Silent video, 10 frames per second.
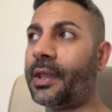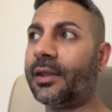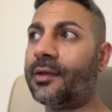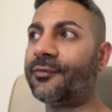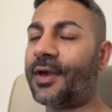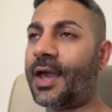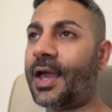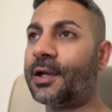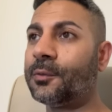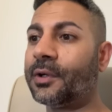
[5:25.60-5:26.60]
If
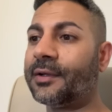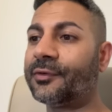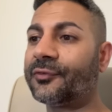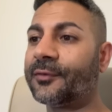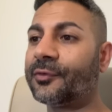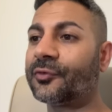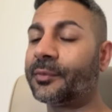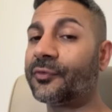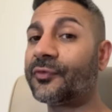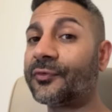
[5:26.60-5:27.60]
anyone ever suffers from a
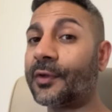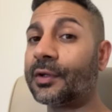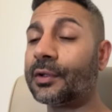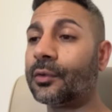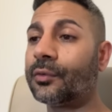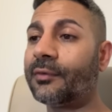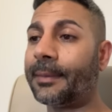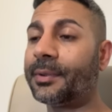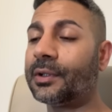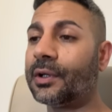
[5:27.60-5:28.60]
sudden or
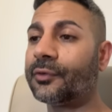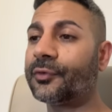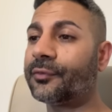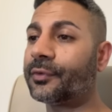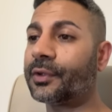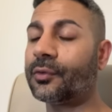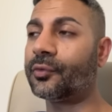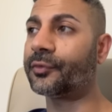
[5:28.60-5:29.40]
rapid loss over the course